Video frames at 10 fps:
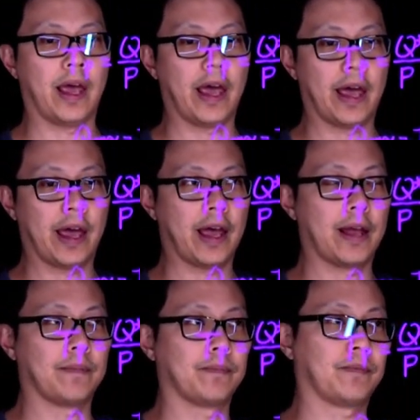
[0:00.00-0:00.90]

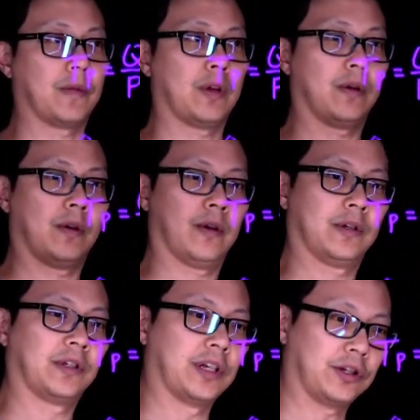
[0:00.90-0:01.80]
and
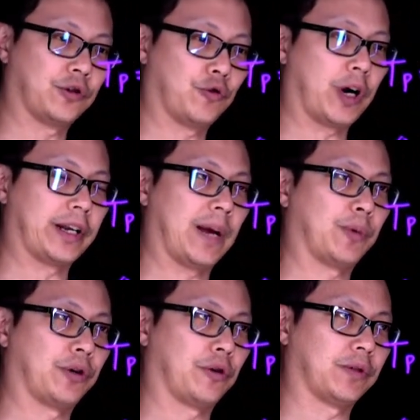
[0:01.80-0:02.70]
since you are not
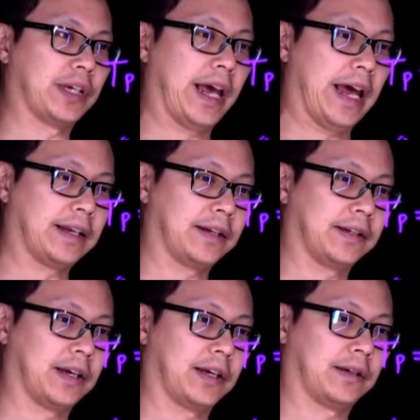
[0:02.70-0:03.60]
producing
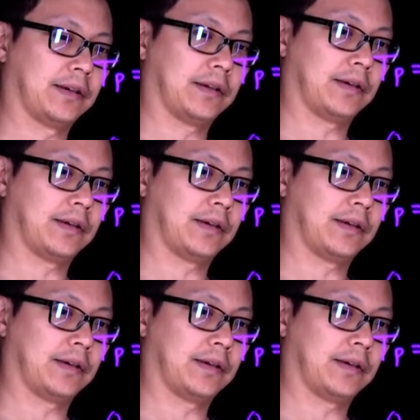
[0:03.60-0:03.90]
anything